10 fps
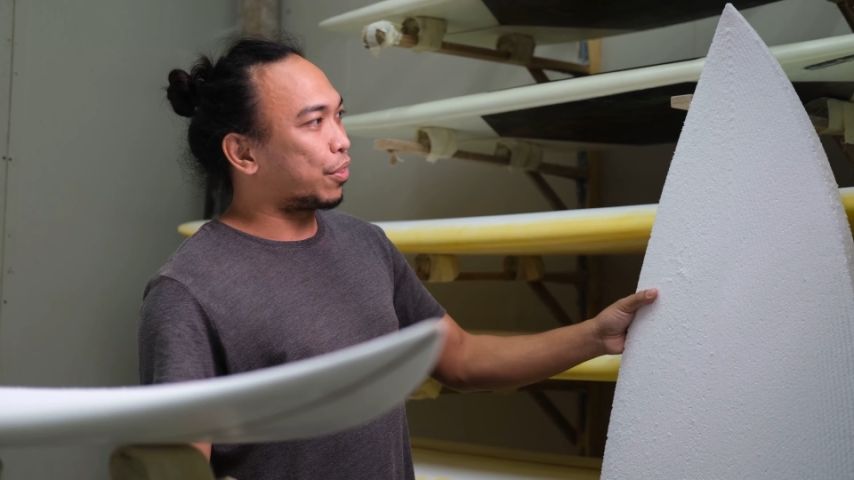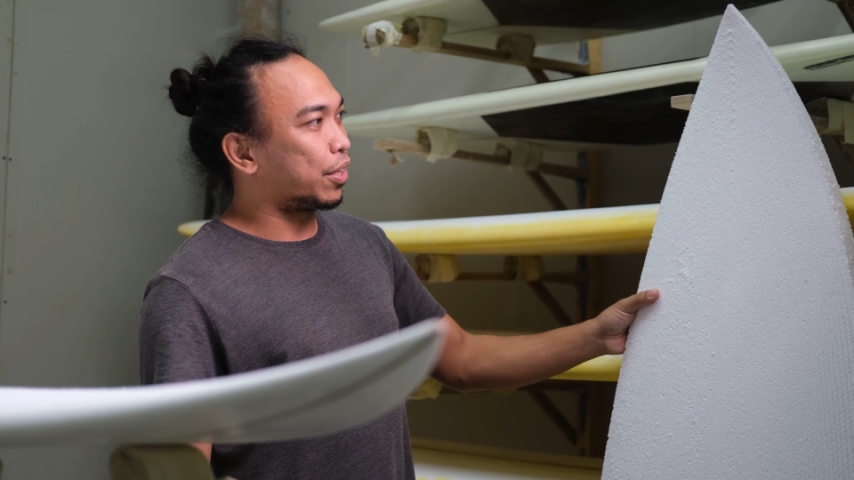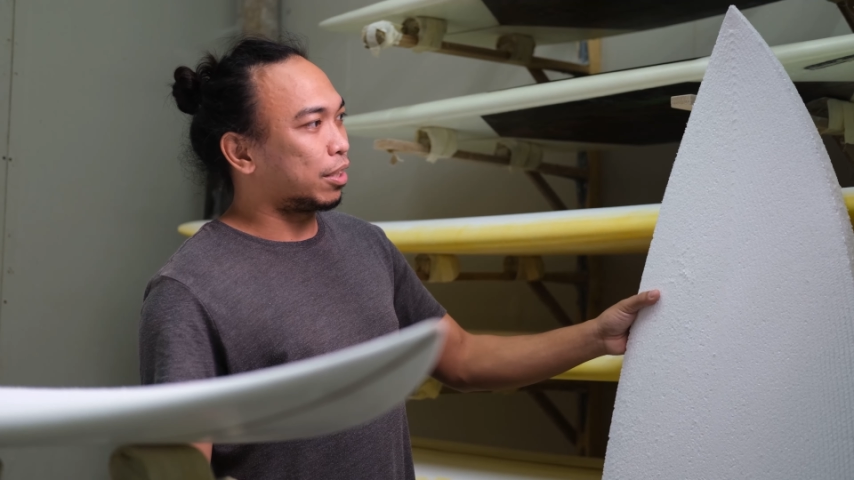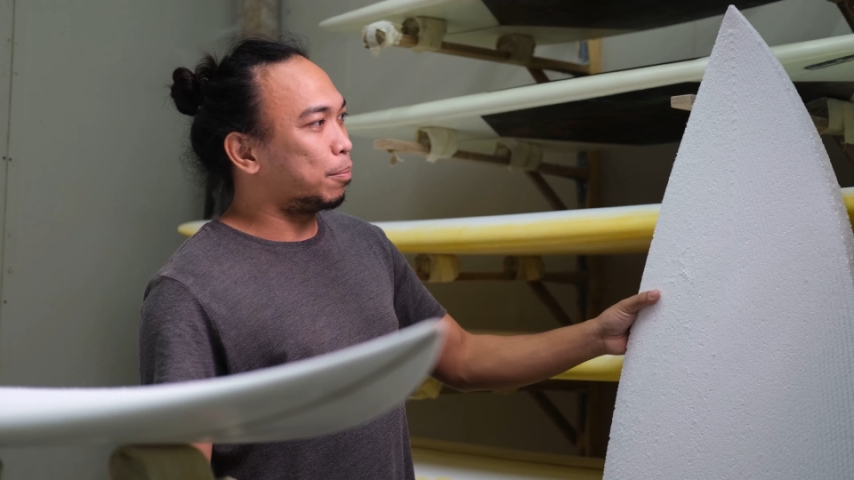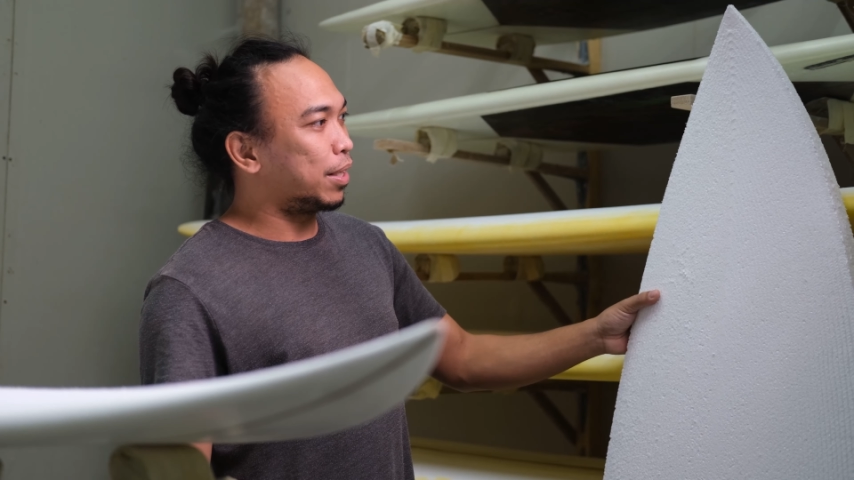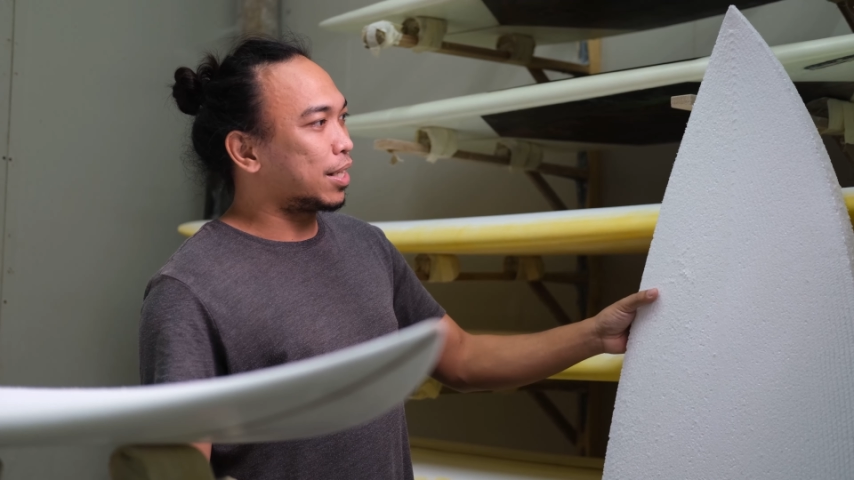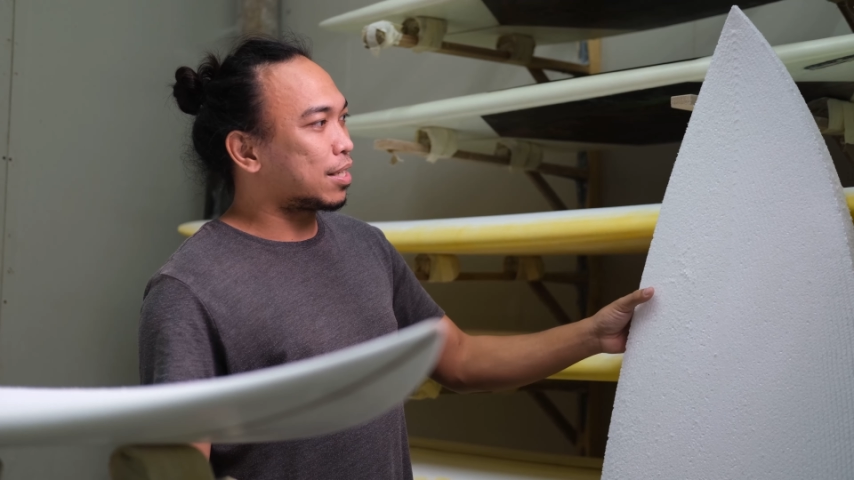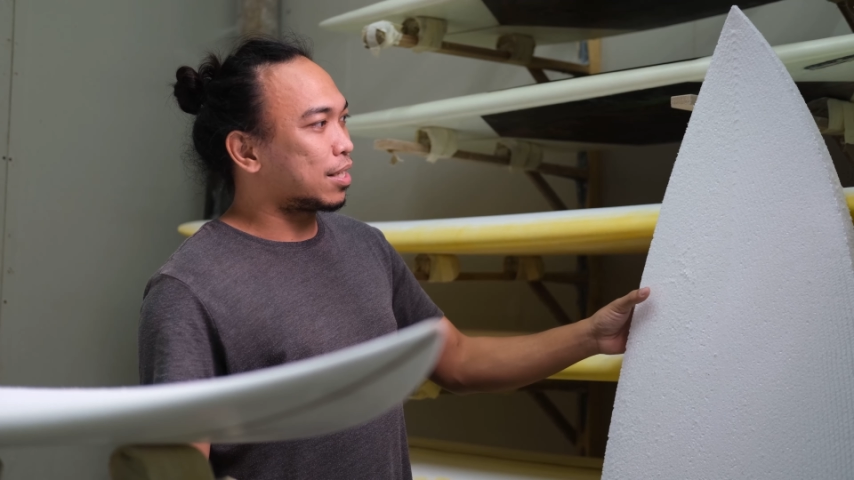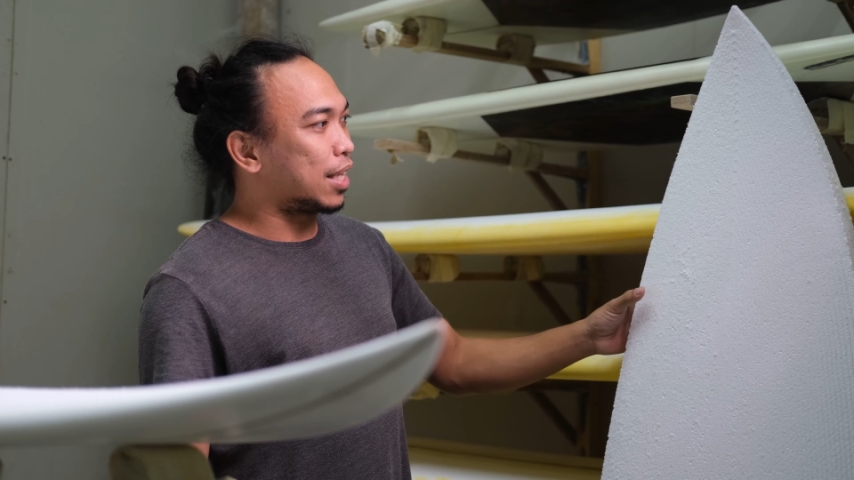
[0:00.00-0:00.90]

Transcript: 30 minutes.